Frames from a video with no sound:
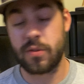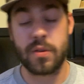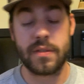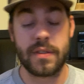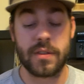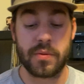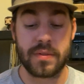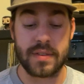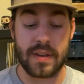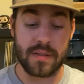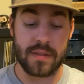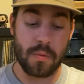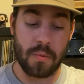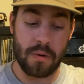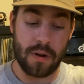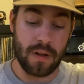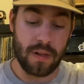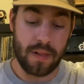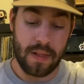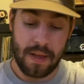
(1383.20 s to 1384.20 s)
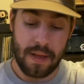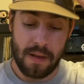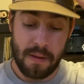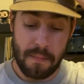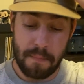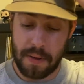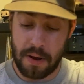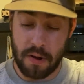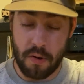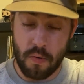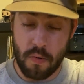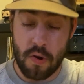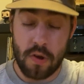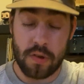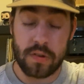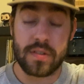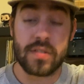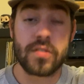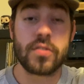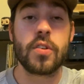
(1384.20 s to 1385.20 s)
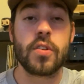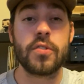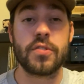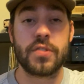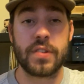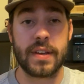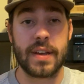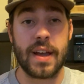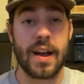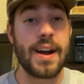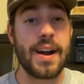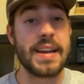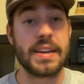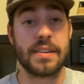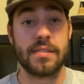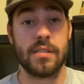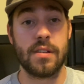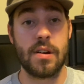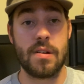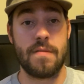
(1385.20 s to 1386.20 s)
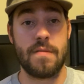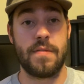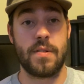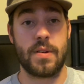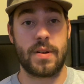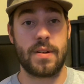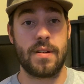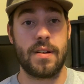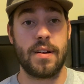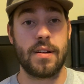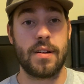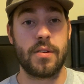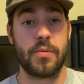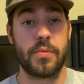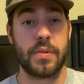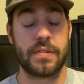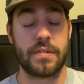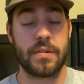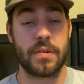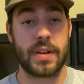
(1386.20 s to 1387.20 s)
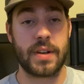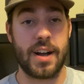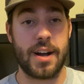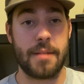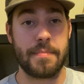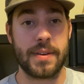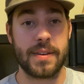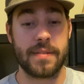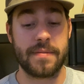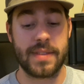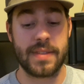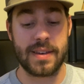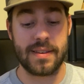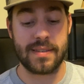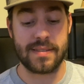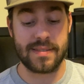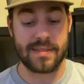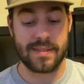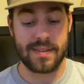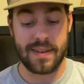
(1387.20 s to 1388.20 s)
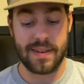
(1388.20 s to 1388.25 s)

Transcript: and this was on the wall. Been searching high and low for an original copy of this.